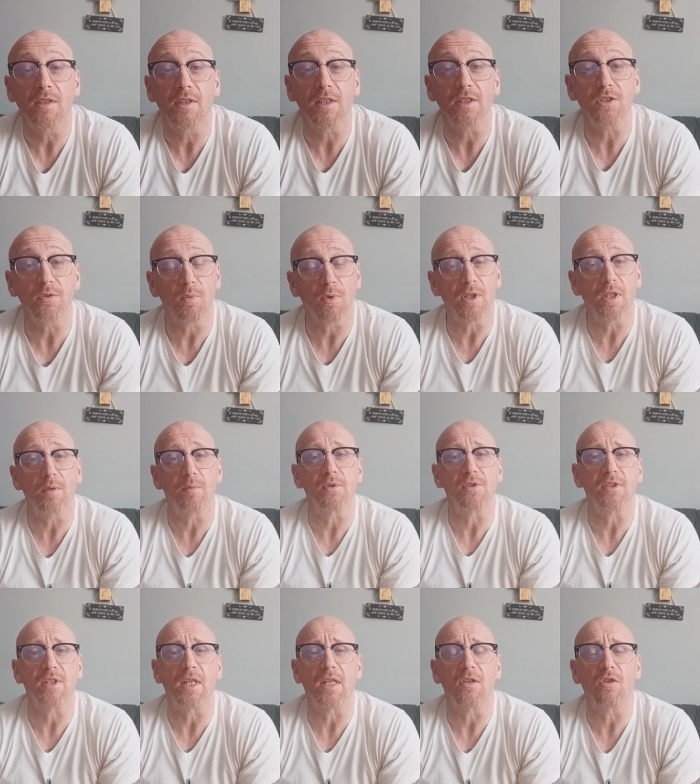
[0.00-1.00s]
This is what he
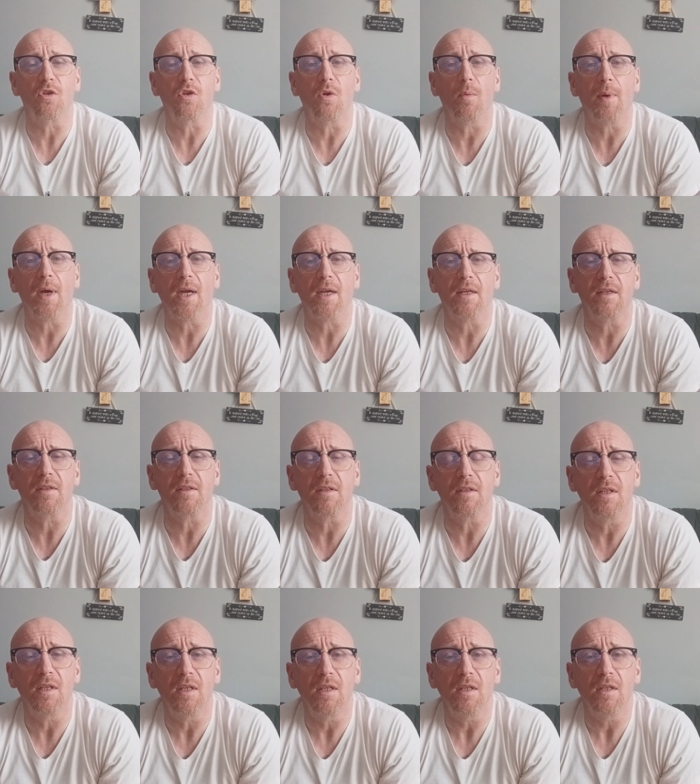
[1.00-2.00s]
was saying. Go back
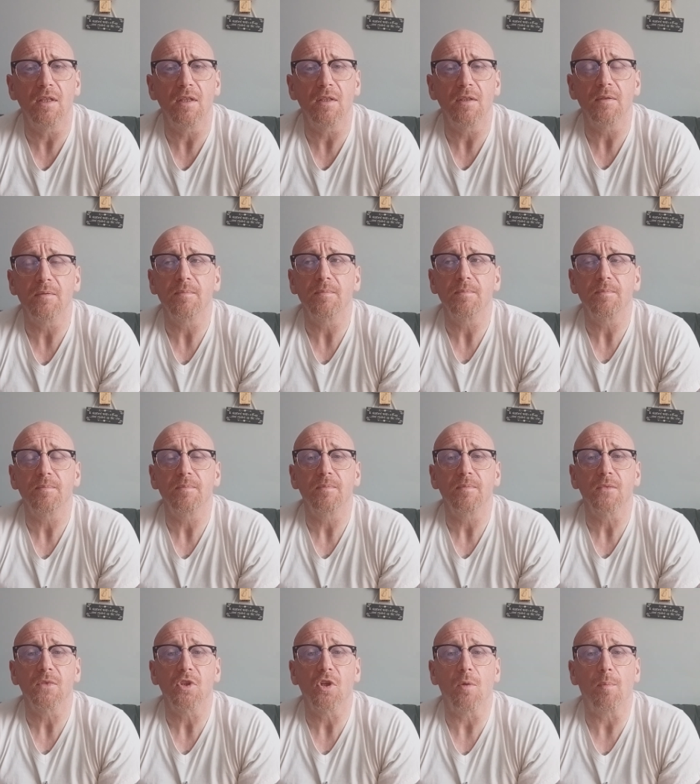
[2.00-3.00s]

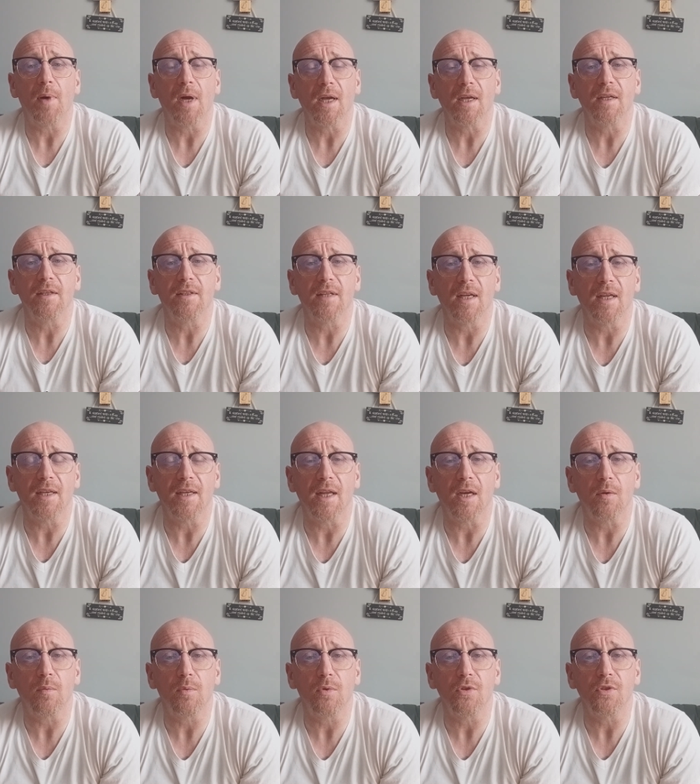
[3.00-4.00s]
and tell
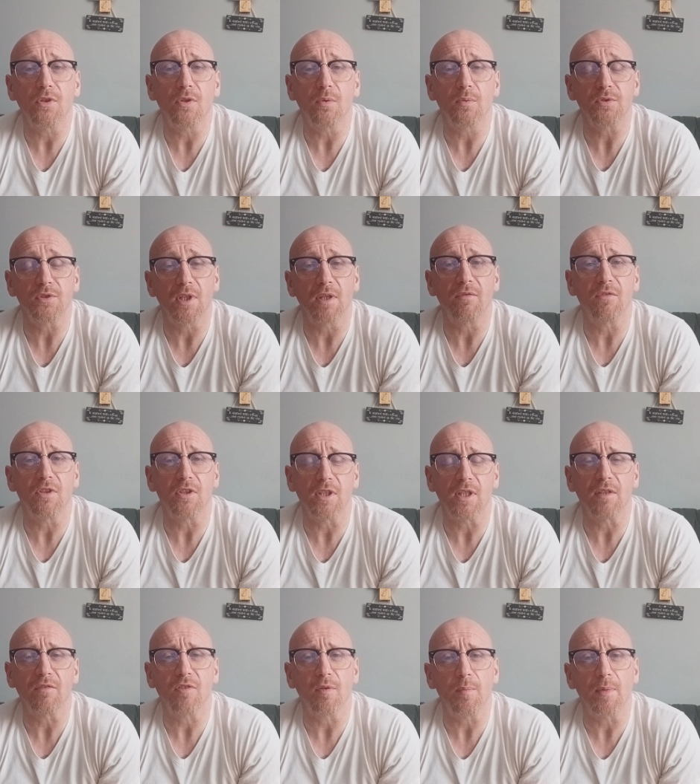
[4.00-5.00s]
that one who was giving you
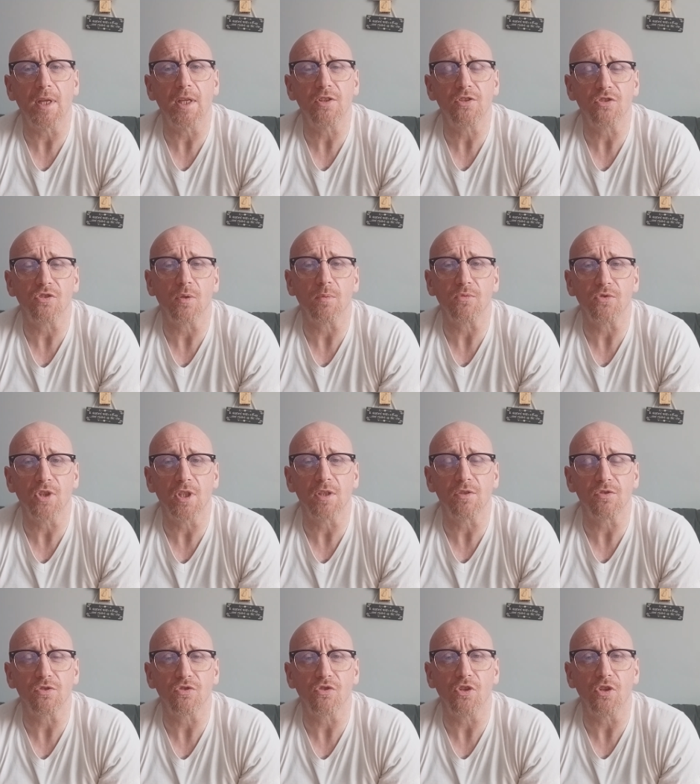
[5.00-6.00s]
the information up in
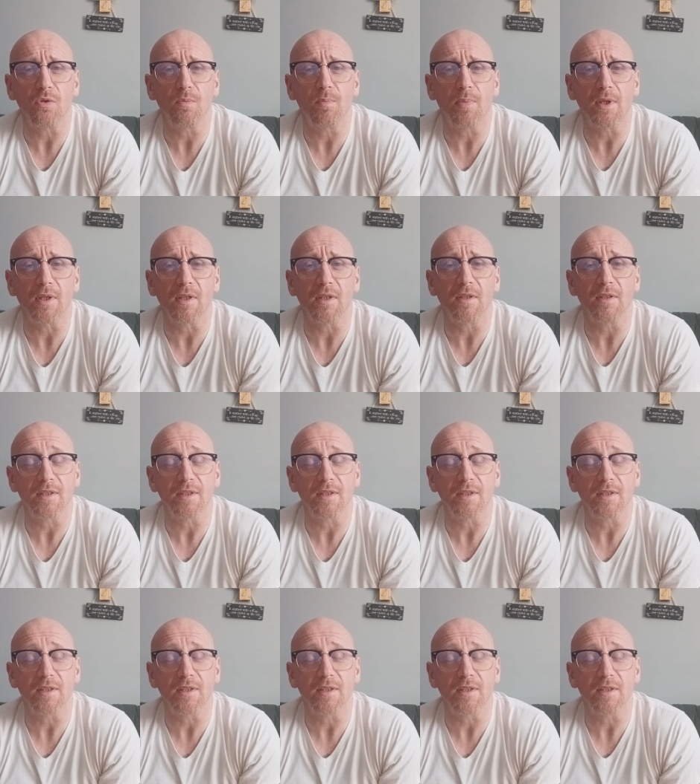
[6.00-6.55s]
Children's Group link.